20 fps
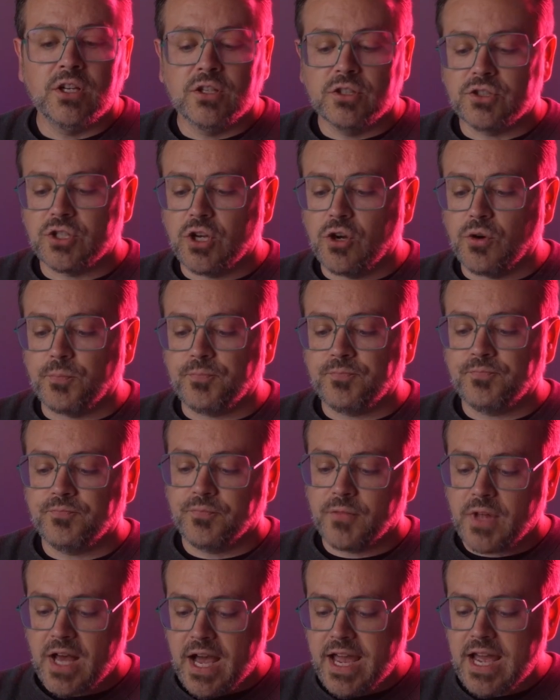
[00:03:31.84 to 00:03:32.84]
So
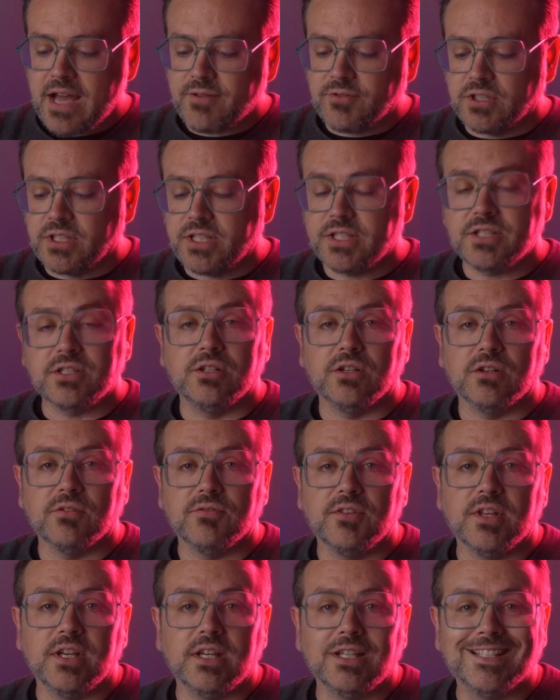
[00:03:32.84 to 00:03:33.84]
I have a list here of
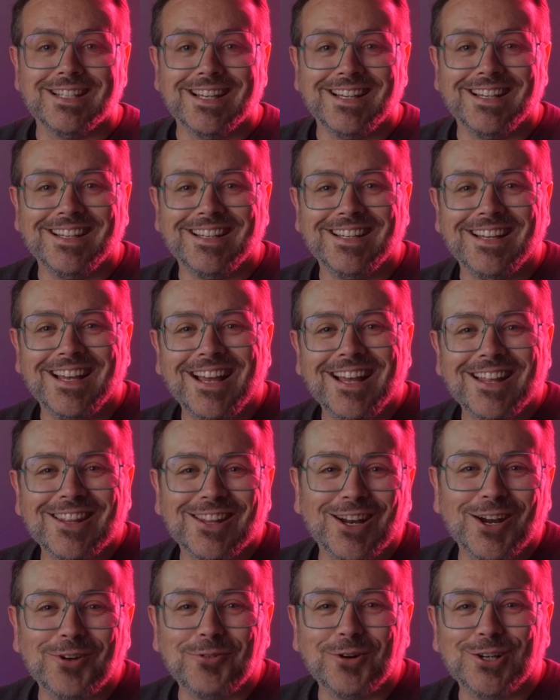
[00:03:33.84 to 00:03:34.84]
things
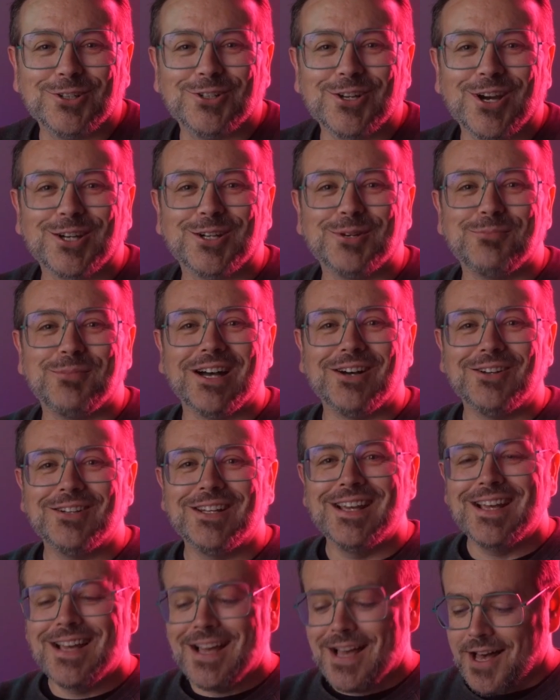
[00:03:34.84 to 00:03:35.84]
that I want to talk about
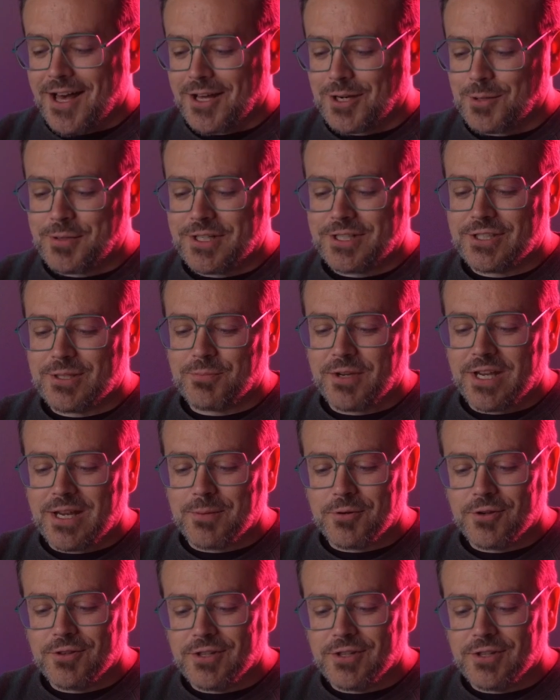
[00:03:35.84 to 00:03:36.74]
on a piece of paper.